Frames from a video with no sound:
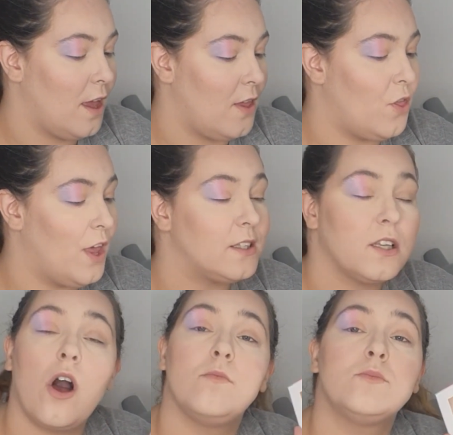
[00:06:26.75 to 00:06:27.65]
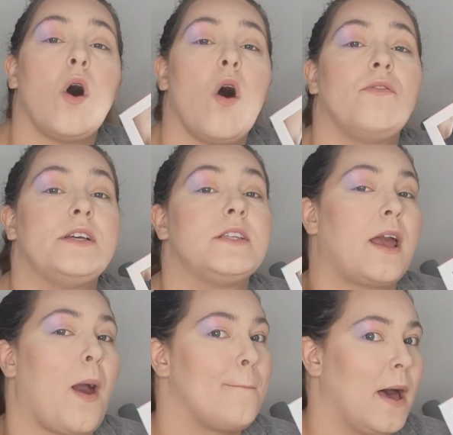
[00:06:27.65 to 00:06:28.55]
this comes off as
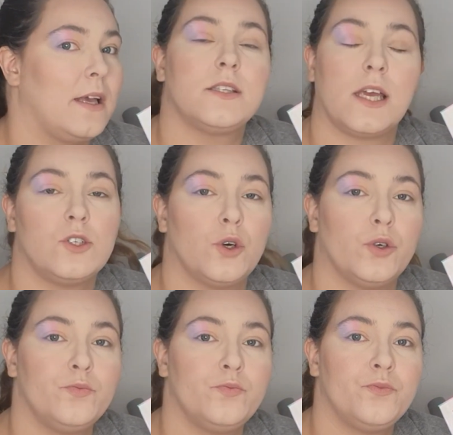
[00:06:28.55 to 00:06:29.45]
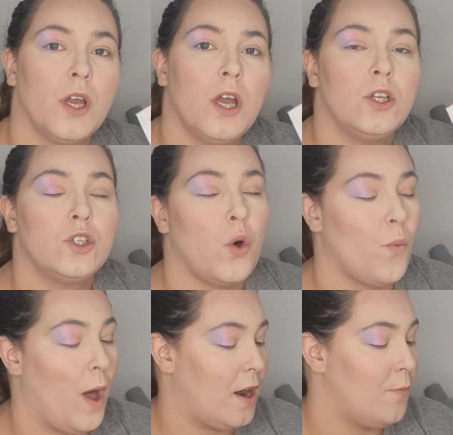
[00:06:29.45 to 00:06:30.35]
like my skin tone. So
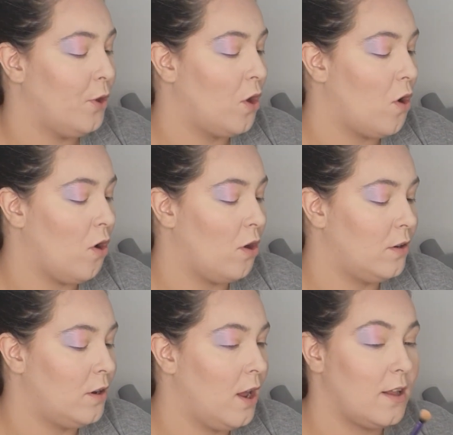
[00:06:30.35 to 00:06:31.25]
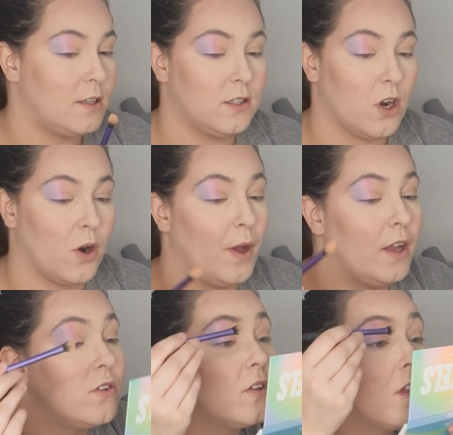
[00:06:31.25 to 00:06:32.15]
when I'm putting on to start with,